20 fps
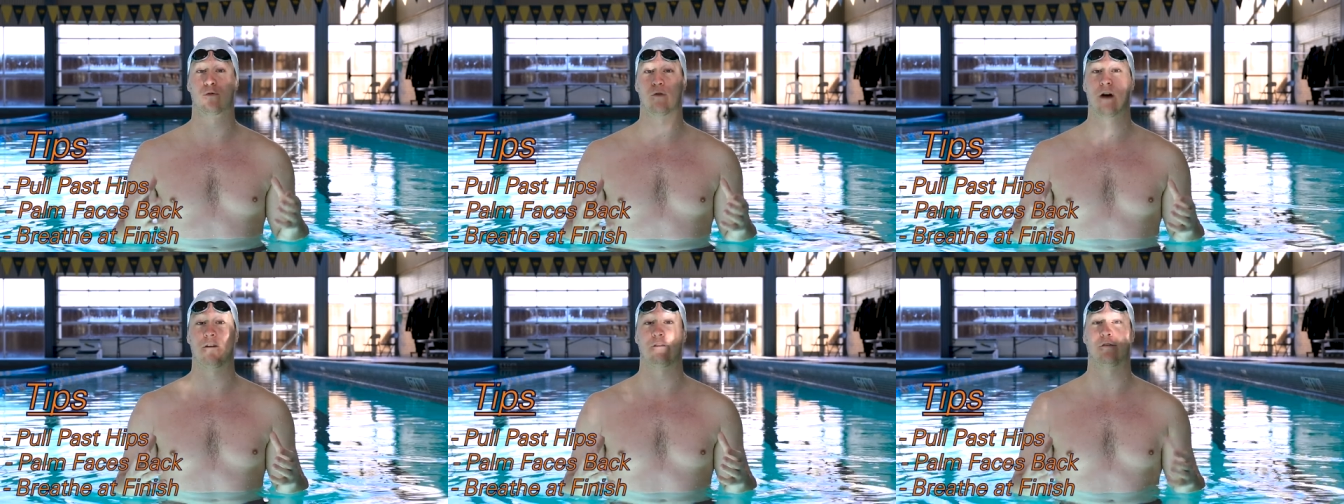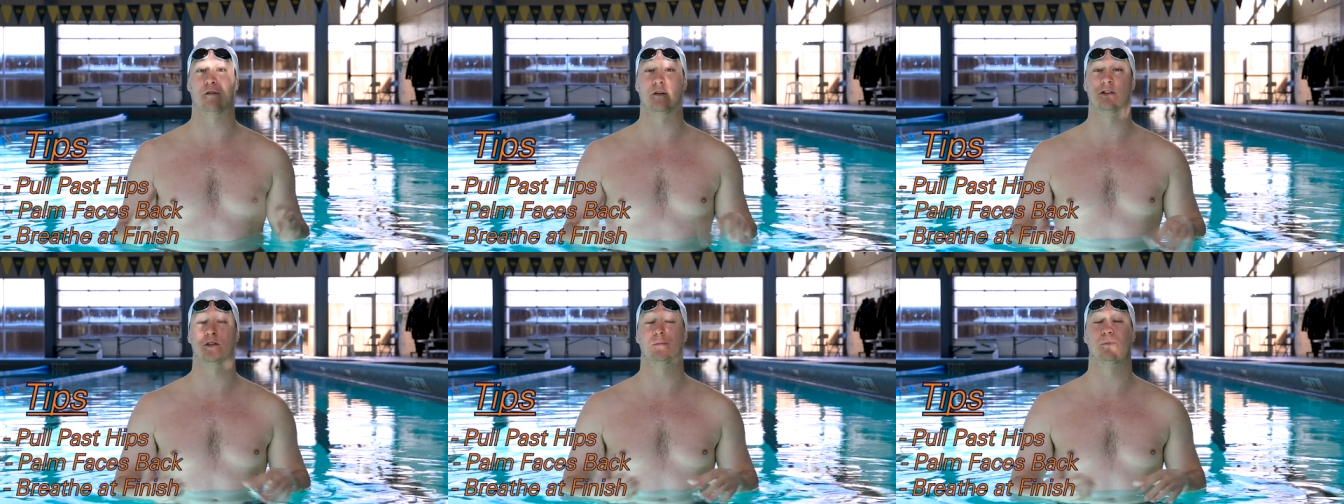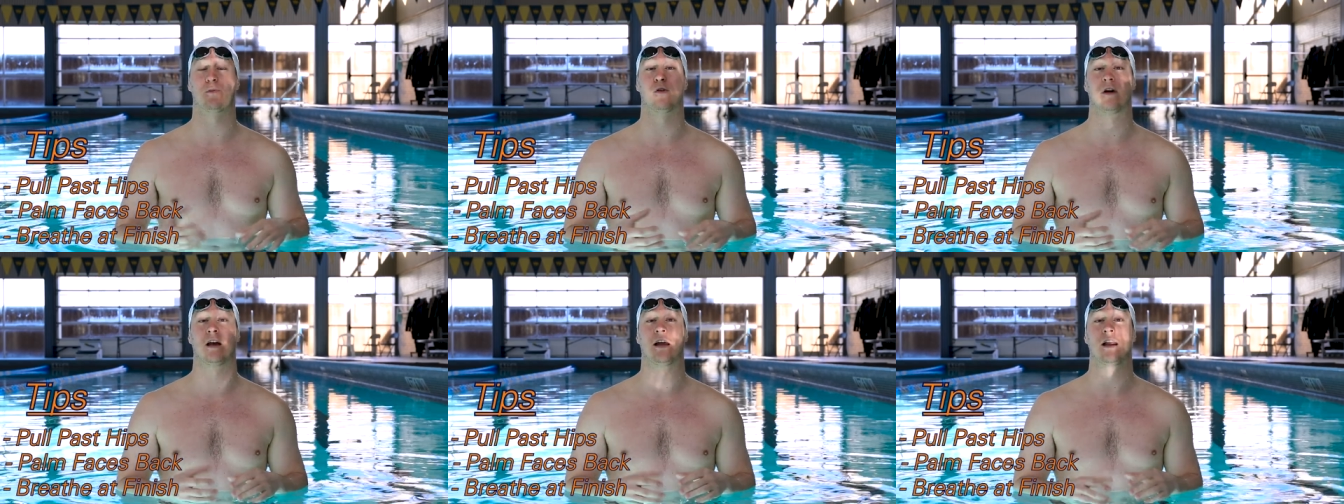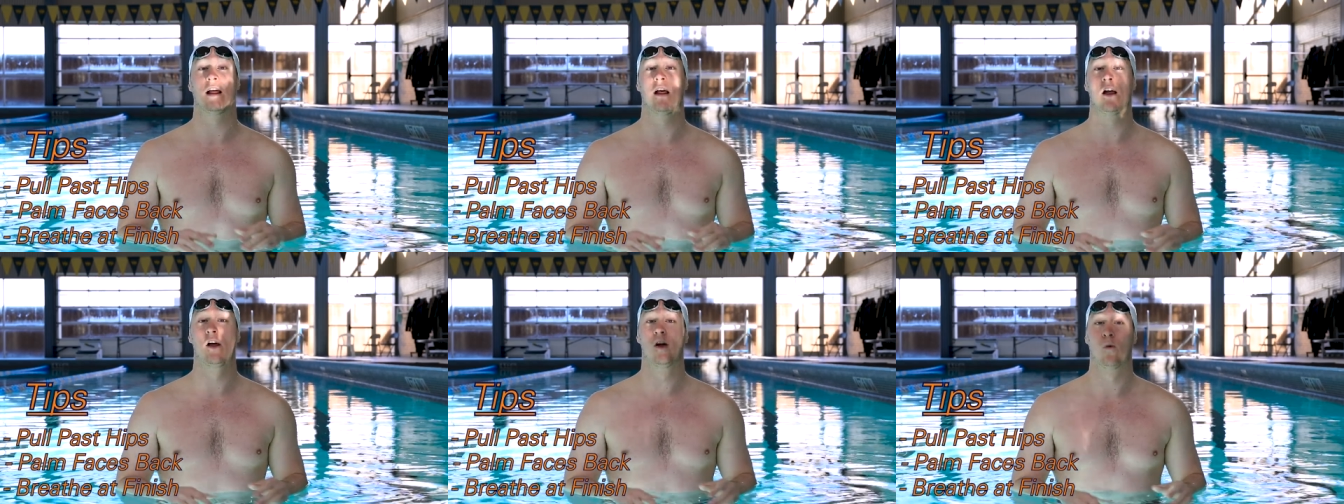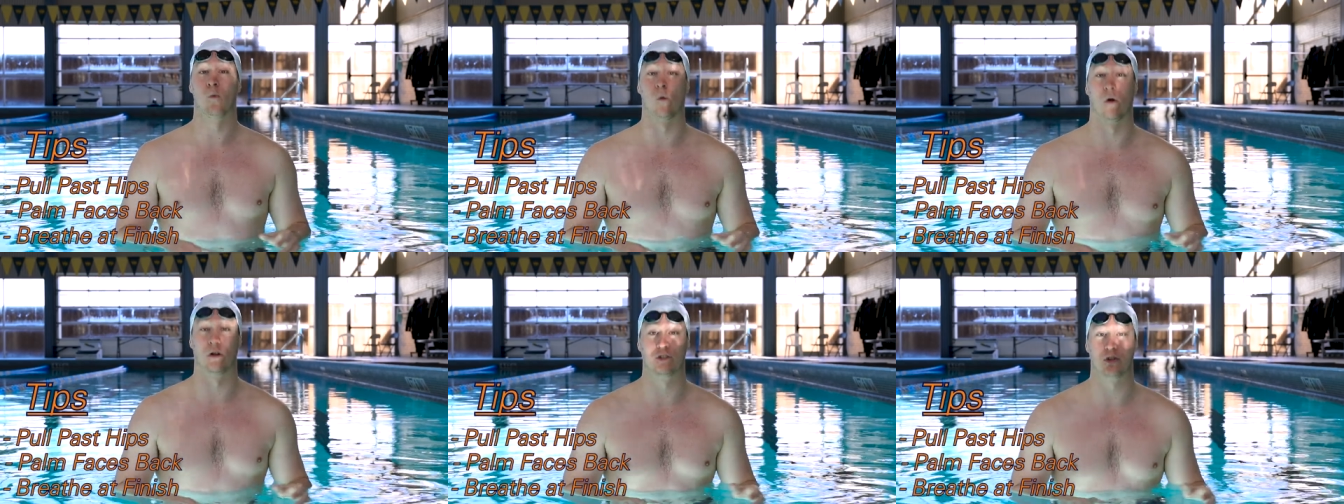a reference point.
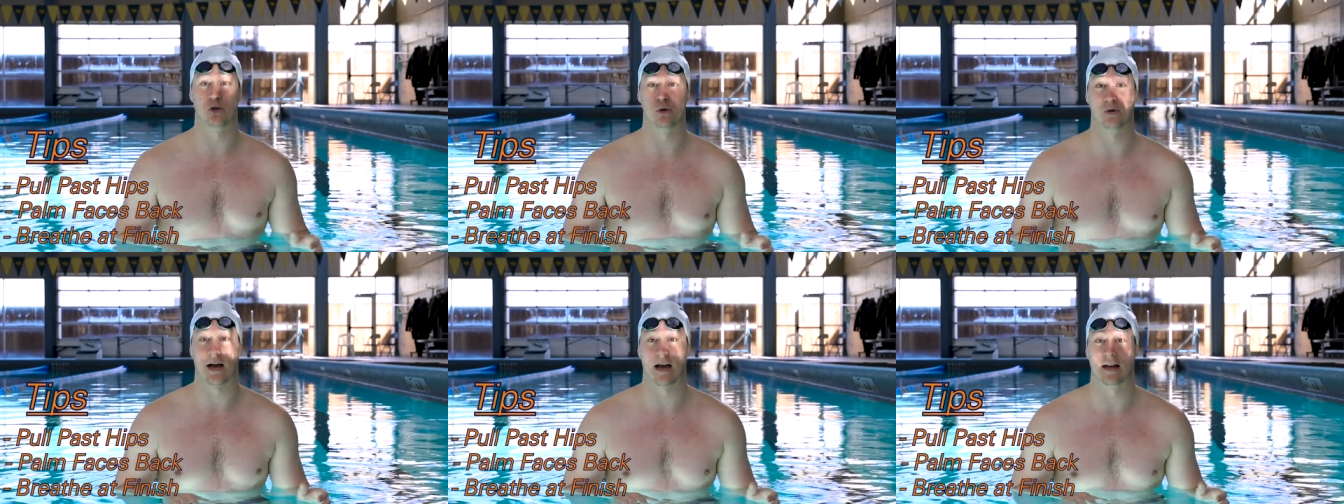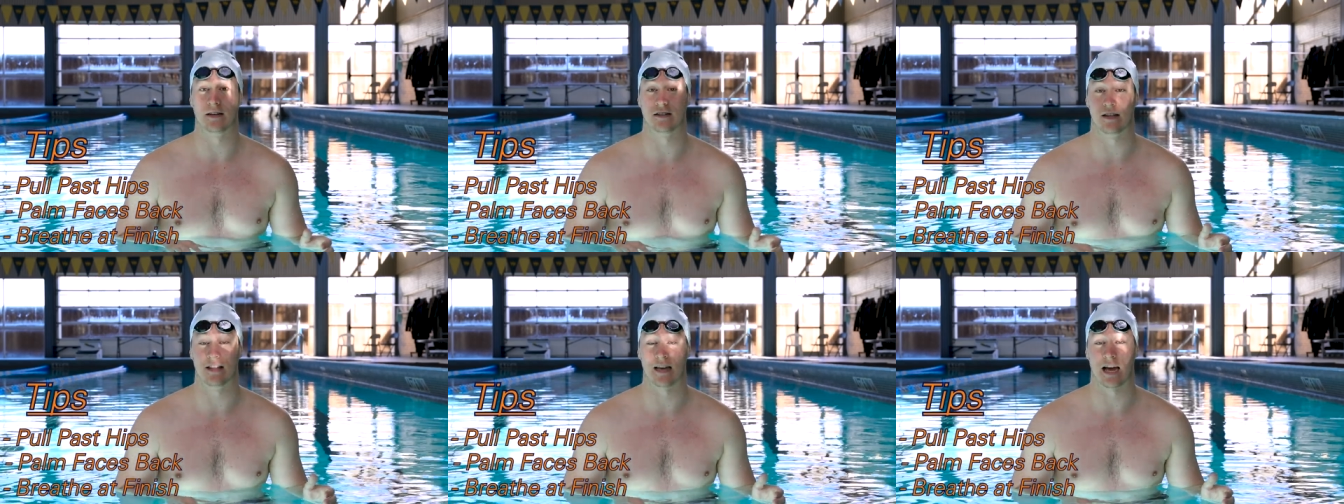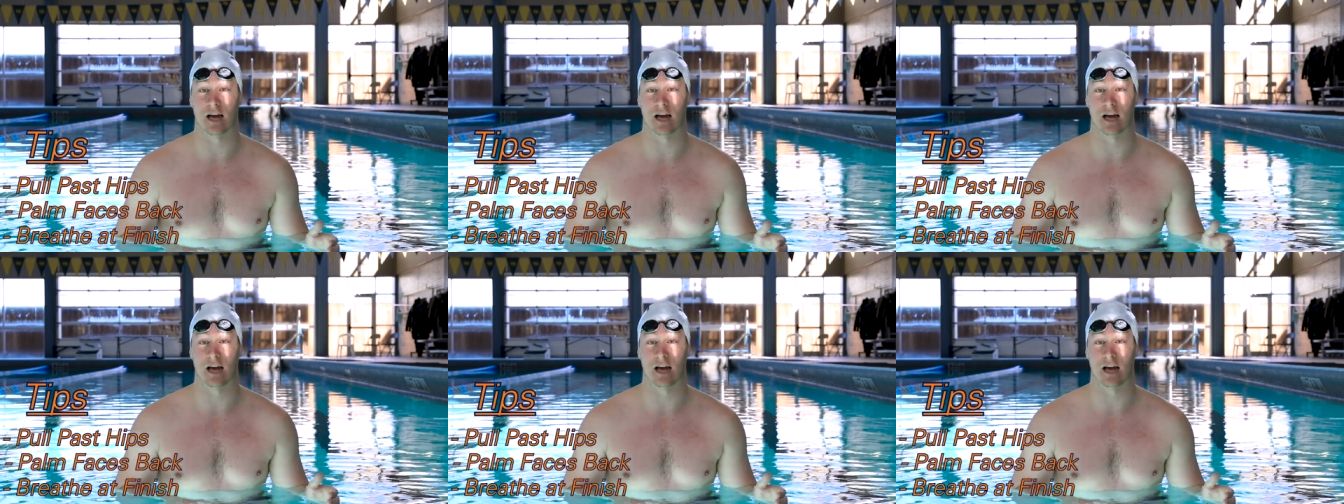Once you get to